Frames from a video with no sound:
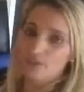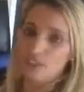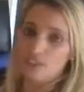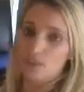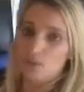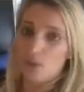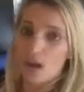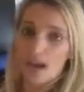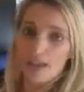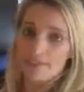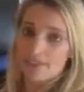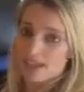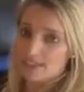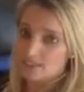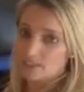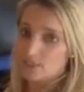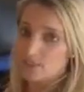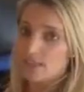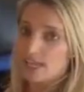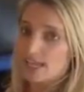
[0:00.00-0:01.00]
for a squat,
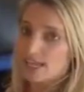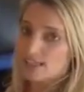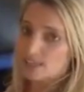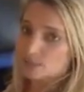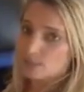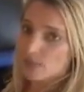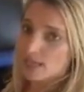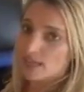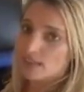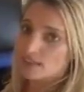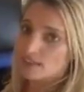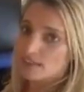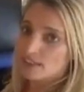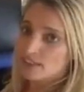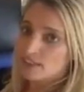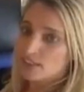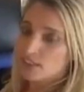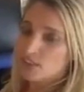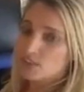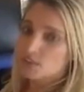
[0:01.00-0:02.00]
that's okay as well.
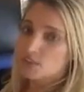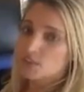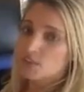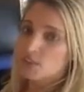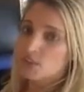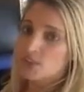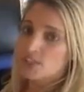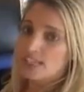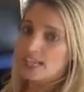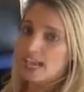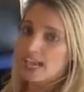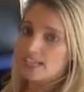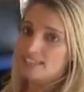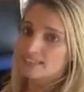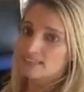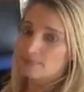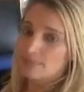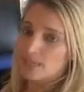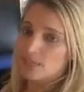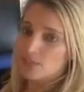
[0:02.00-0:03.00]
So you could add
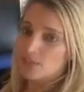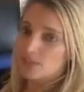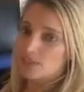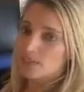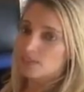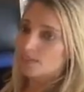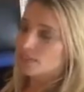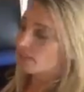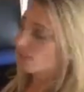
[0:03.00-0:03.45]
some extra